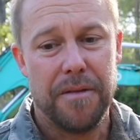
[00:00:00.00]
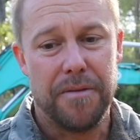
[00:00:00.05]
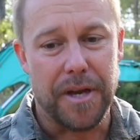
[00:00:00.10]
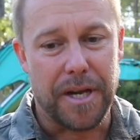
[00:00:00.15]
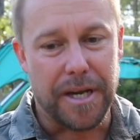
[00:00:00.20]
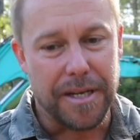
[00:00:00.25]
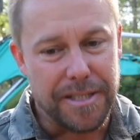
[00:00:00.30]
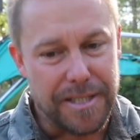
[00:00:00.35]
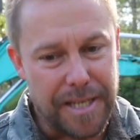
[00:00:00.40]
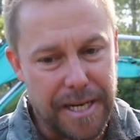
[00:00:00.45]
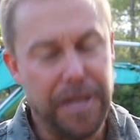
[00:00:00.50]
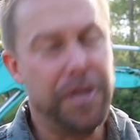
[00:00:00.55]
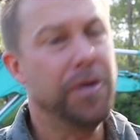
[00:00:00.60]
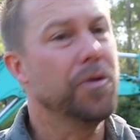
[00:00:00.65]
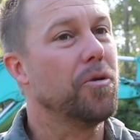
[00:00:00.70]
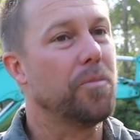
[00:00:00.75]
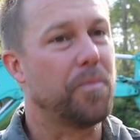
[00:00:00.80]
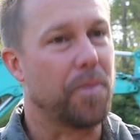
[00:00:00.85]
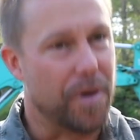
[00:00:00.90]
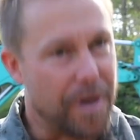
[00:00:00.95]
the
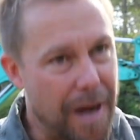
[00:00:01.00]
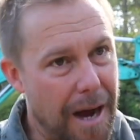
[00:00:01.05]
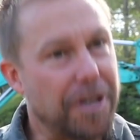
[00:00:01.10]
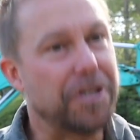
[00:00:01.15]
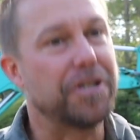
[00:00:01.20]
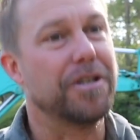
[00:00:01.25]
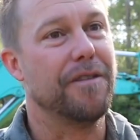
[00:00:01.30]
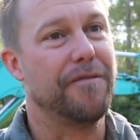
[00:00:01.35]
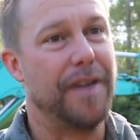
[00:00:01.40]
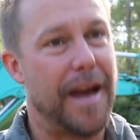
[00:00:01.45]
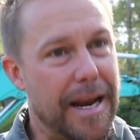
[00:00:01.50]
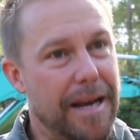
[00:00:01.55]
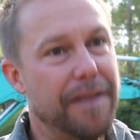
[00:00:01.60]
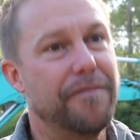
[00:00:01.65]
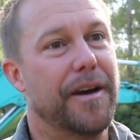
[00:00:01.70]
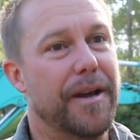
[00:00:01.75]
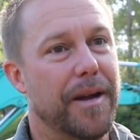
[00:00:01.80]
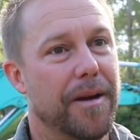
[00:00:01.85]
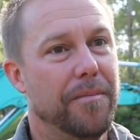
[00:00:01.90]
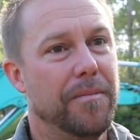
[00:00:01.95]
continual production of
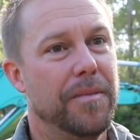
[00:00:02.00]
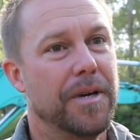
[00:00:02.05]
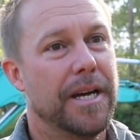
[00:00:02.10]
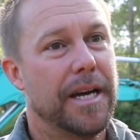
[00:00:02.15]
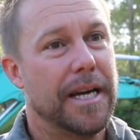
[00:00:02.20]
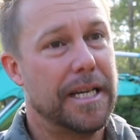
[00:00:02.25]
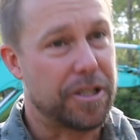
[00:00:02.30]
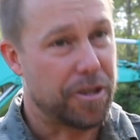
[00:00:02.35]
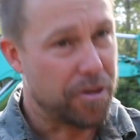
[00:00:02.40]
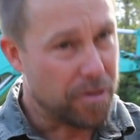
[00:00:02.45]
antivenom is